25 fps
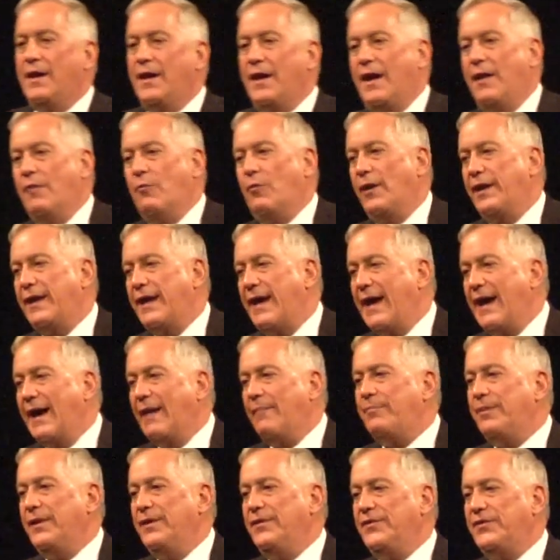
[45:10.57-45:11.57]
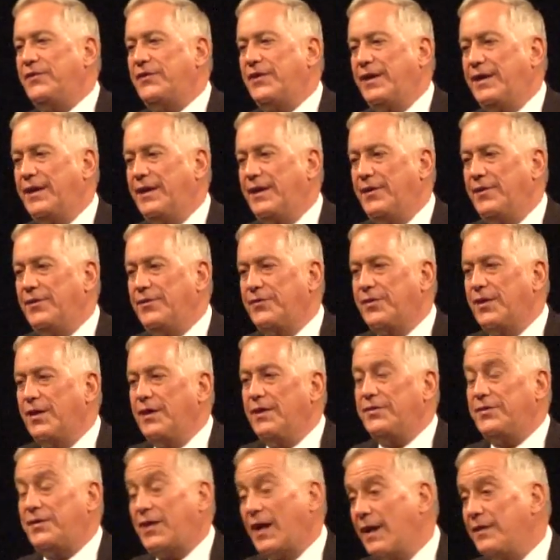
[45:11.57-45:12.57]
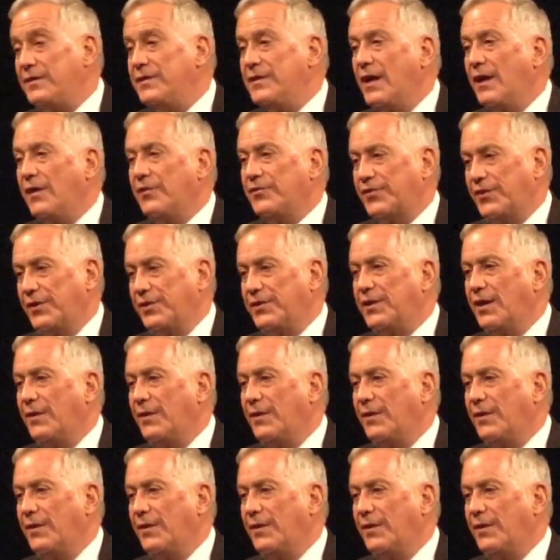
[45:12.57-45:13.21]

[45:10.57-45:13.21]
And what happens is Ted Nelson